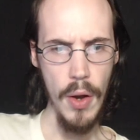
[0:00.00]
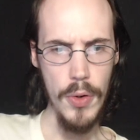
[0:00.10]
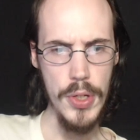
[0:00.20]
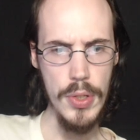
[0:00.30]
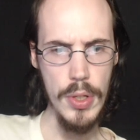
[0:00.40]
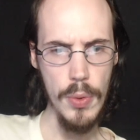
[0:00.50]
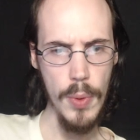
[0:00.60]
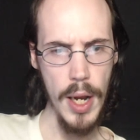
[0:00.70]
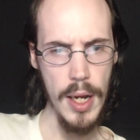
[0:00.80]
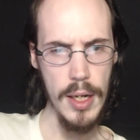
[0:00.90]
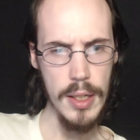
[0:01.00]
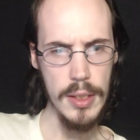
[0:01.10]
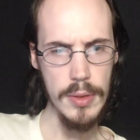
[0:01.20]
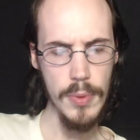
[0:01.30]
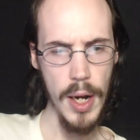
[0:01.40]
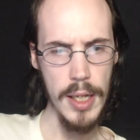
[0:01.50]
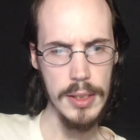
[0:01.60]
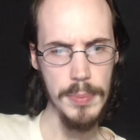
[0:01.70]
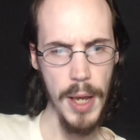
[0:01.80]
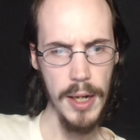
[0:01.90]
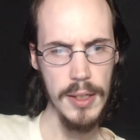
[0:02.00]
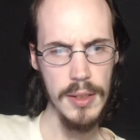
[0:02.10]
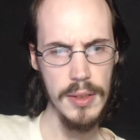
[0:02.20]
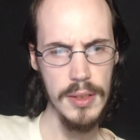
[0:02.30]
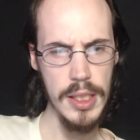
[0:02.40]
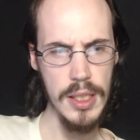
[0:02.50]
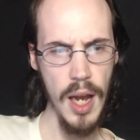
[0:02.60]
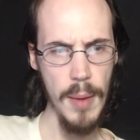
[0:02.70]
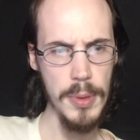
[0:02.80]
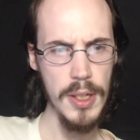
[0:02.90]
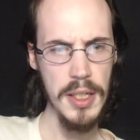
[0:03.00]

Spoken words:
I'll use the rise back to the top.